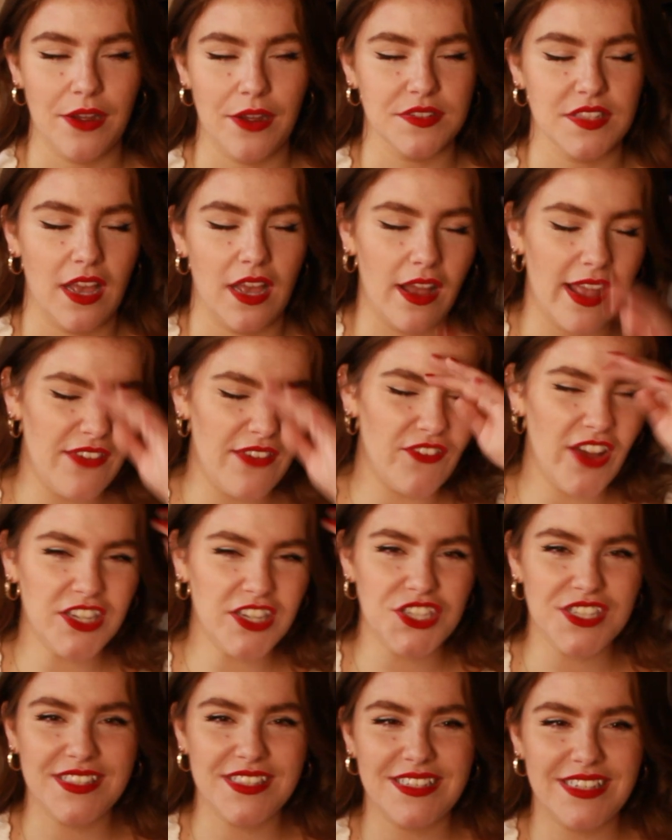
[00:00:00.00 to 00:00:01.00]
I was like, if I
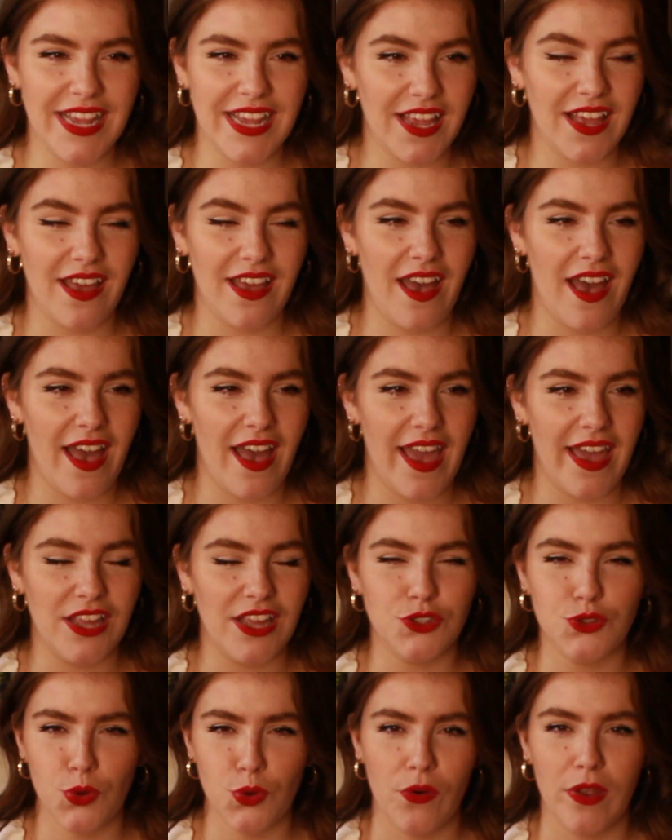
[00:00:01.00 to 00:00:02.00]
just stick a
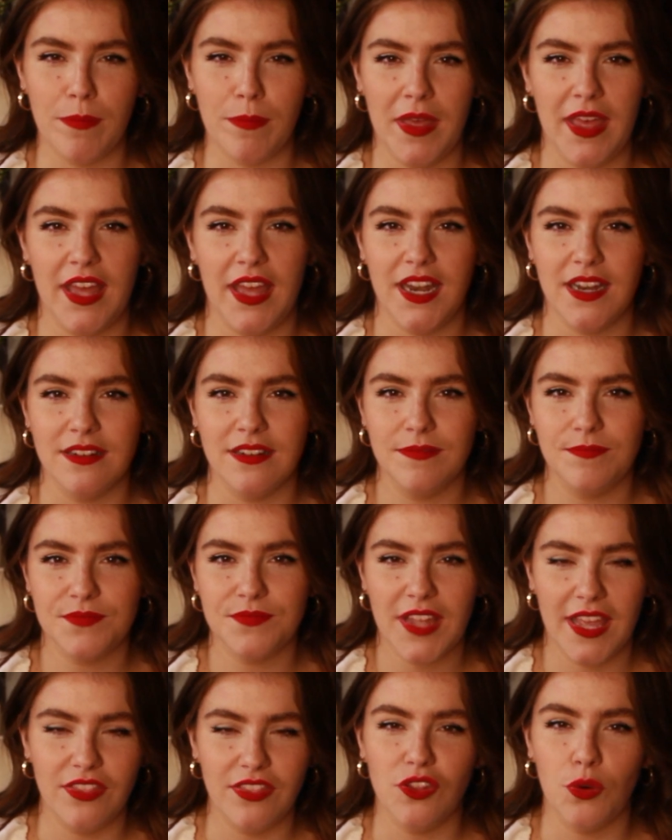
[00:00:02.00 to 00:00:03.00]
drawing pin
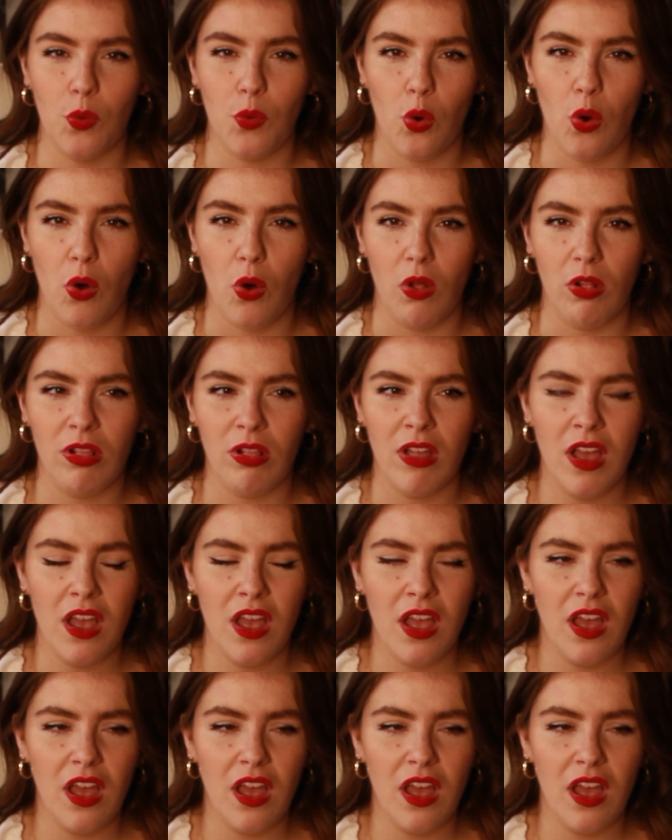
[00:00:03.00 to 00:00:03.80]
in the wall,